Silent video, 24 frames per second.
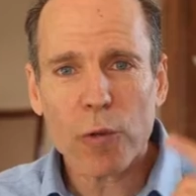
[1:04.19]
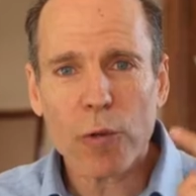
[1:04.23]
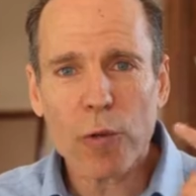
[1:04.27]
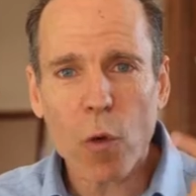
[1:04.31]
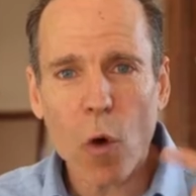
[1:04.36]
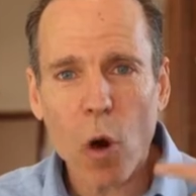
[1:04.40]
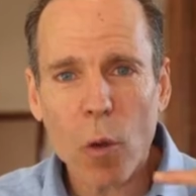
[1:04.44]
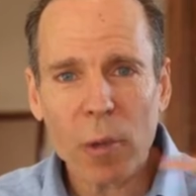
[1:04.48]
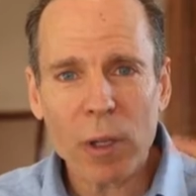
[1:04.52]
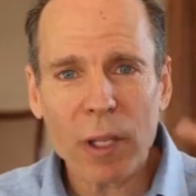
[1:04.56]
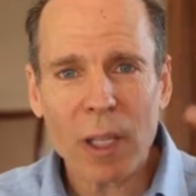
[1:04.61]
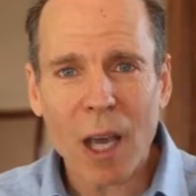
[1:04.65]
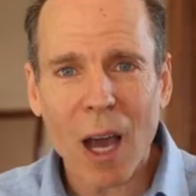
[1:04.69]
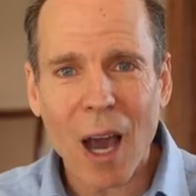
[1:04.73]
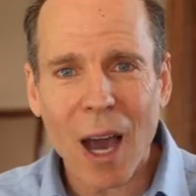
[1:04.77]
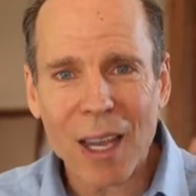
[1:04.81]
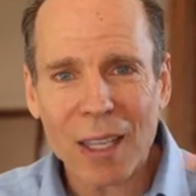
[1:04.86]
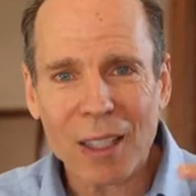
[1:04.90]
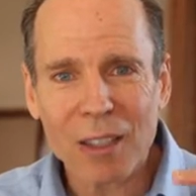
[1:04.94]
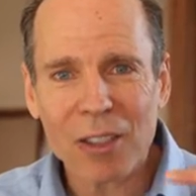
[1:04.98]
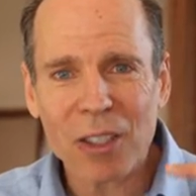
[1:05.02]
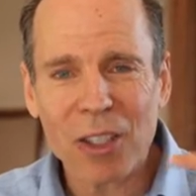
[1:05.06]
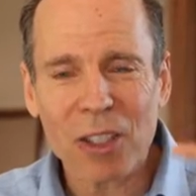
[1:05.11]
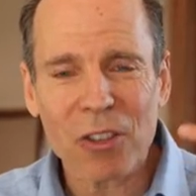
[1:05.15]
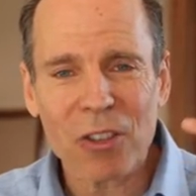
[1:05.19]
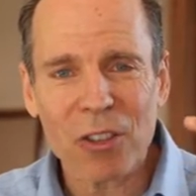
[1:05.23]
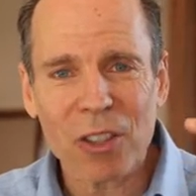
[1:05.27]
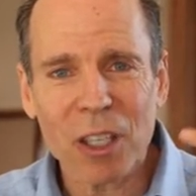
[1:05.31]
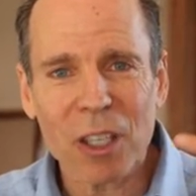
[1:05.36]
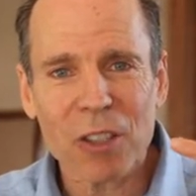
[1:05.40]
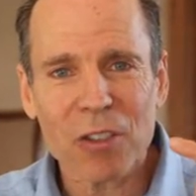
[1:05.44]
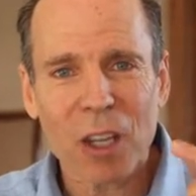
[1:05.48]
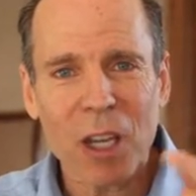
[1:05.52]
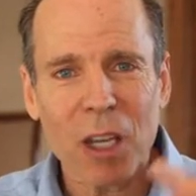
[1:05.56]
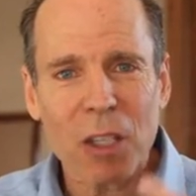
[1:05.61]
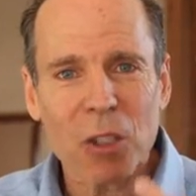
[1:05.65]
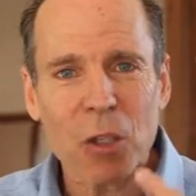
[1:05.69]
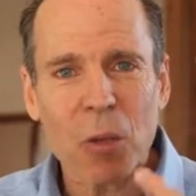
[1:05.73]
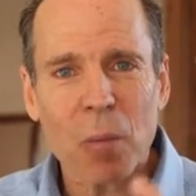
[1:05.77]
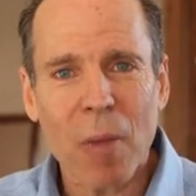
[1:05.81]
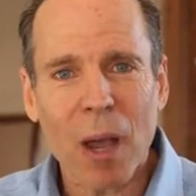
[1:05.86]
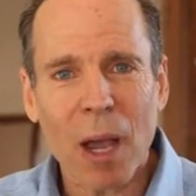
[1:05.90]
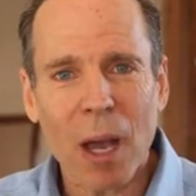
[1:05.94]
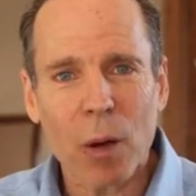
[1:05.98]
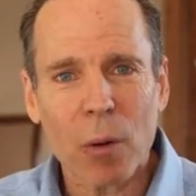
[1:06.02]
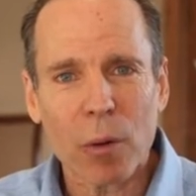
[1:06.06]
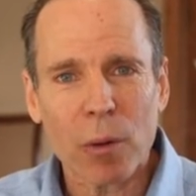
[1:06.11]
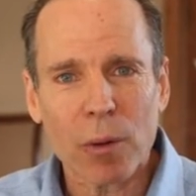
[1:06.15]
forming the ITCs in your
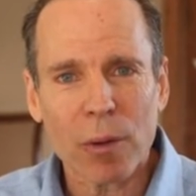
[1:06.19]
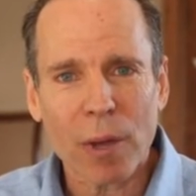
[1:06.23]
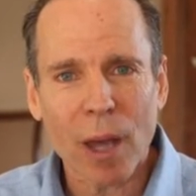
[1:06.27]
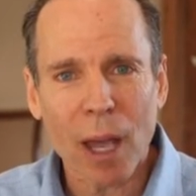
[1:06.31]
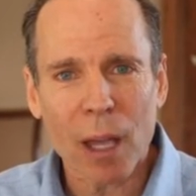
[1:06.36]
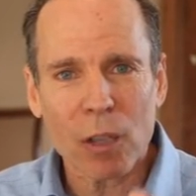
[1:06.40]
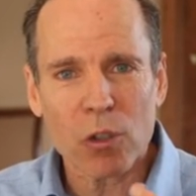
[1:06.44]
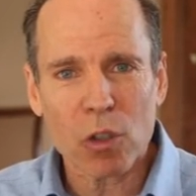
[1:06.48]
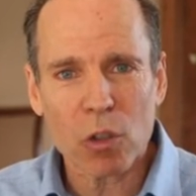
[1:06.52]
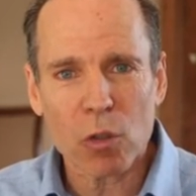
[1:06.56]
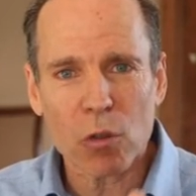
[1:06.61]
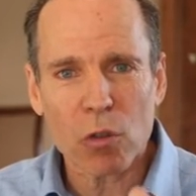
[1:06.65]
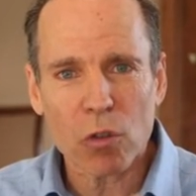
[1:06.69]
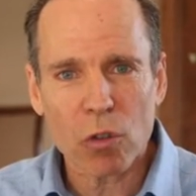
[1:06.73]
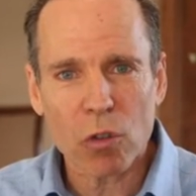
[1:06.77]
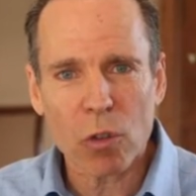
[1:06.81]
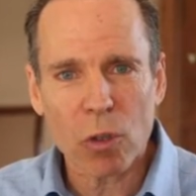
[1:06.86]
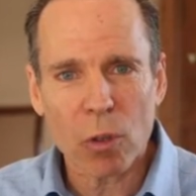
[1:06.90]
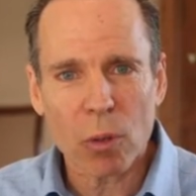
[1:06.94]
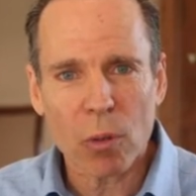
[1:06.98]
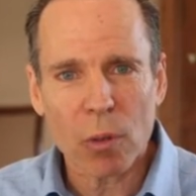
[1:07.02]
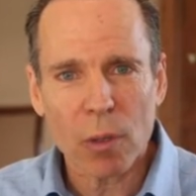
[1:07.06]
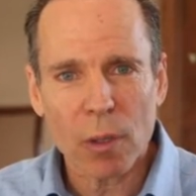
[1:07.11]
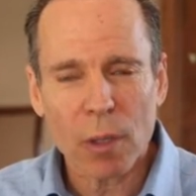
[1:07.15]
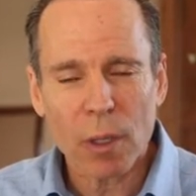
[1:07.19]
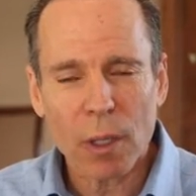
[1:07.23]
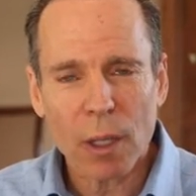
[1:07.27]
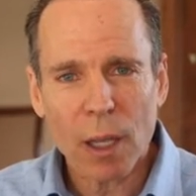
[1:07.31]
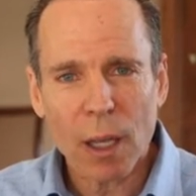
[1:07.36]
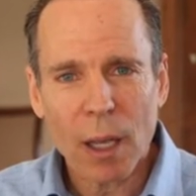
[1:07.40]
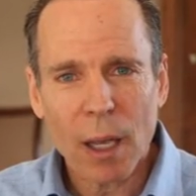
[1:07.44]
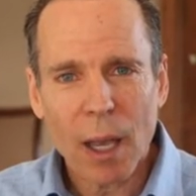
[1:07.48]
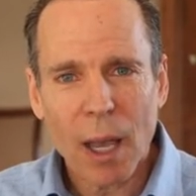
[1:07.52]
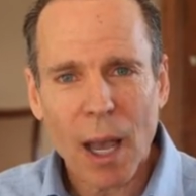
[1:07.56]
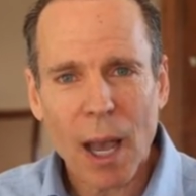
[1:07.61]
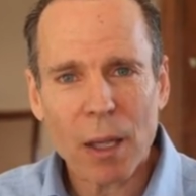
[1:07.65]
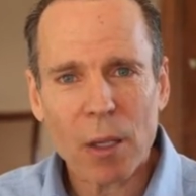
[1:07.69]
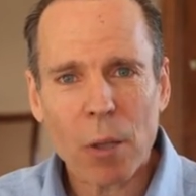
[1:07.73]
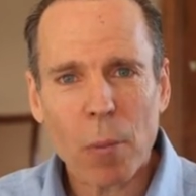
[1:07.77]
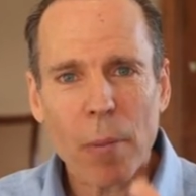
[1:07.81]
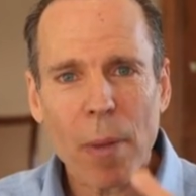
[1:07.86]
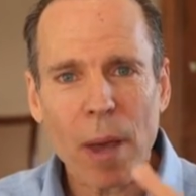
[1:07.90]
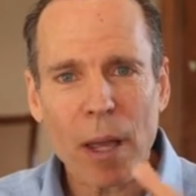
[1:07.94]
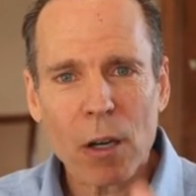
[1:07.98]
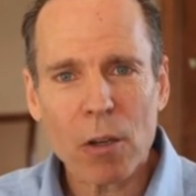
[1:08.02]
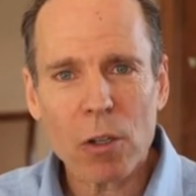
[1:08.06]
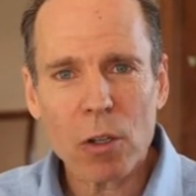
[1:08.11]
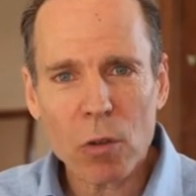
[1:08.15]
mouth as you chew. And the
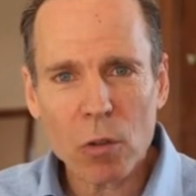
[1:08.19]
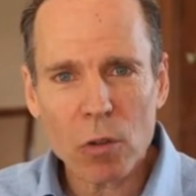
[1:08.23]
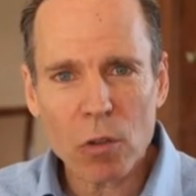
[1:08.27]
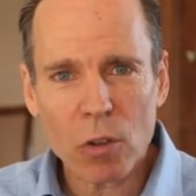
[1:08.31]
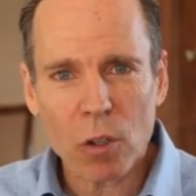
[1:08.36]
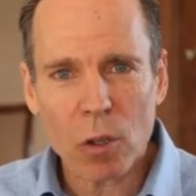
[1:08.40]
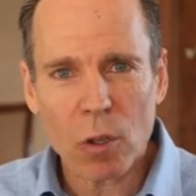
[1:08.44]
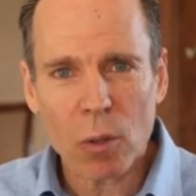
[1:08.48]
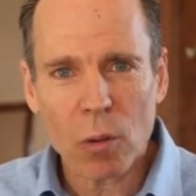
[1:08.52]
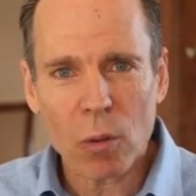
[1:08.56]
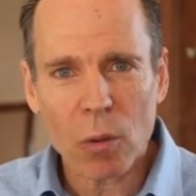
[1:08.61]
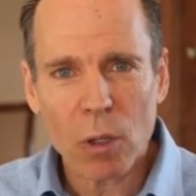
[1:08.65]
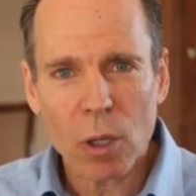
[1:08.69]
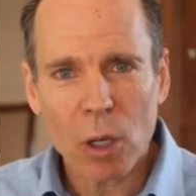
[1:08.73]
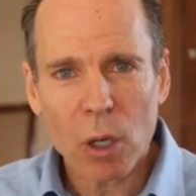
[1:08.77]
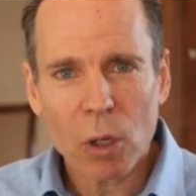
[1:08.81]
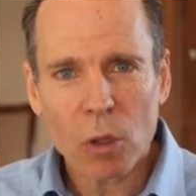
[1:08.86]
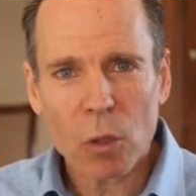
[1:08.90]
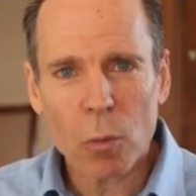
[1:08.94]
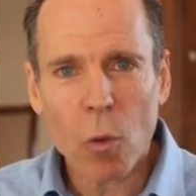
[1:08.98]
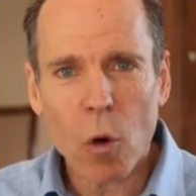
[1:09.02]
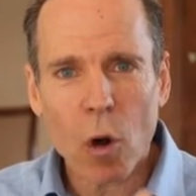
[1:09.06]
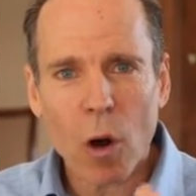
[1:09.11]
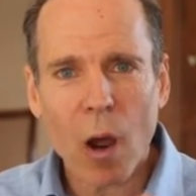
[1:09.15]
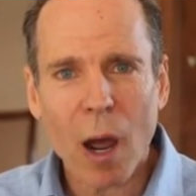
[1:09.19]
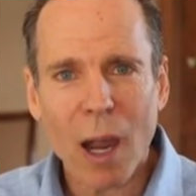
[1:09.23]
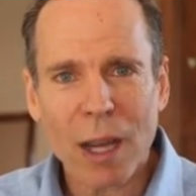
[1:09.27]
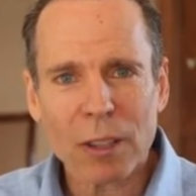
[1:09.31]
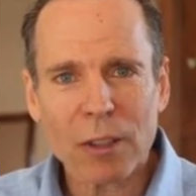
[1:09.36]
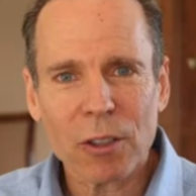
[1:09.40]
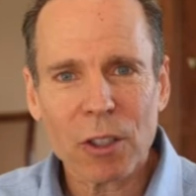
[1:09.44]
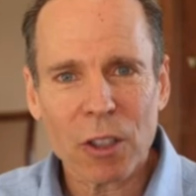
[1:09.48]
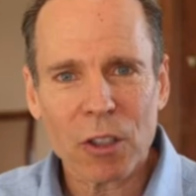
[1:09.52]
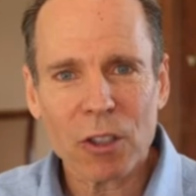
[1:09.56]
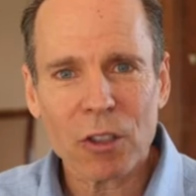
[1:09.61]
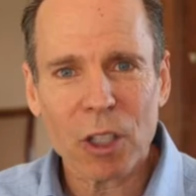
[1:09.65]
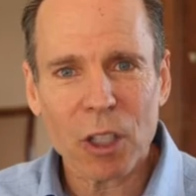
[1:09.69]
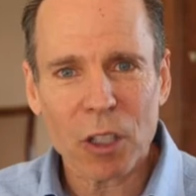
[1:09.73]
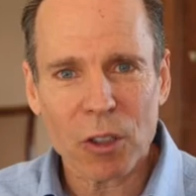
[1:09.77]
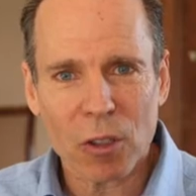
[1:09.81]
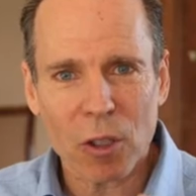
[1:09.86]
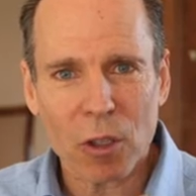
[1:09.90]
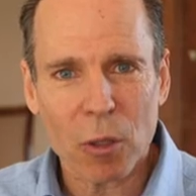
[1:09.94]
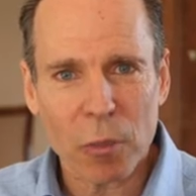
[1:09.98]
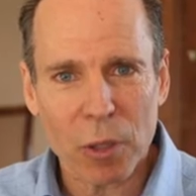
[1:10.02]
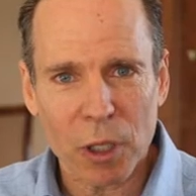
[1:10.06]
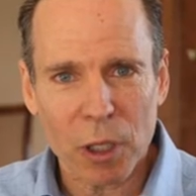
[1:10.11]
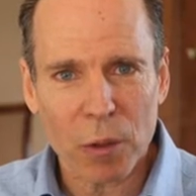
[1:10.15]
better you chew, the more ITCs
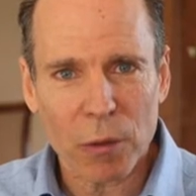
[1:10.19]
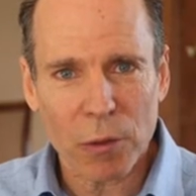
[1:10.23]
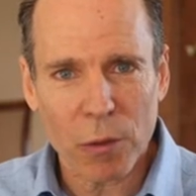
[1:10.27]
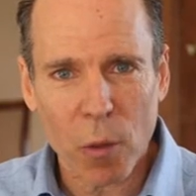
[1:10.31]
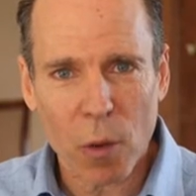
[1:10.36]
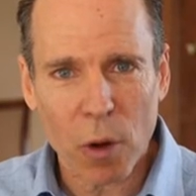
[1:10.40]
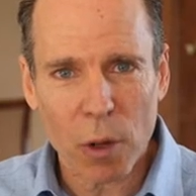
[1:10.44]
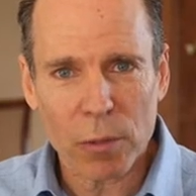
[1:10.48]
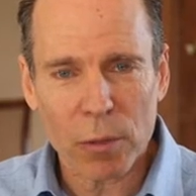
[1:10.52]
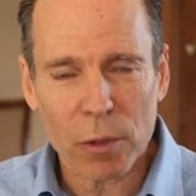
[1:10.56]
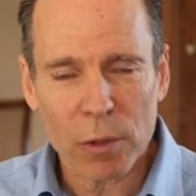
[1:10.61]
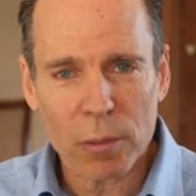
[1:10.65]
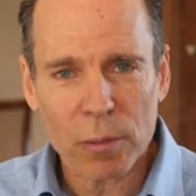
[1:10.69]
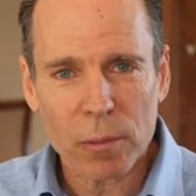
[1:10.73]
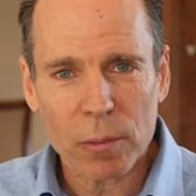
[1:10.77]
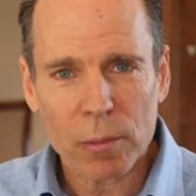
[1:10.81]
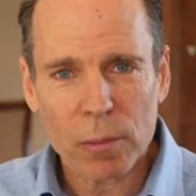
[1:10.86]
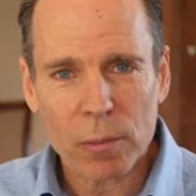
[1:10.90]
that are being formed.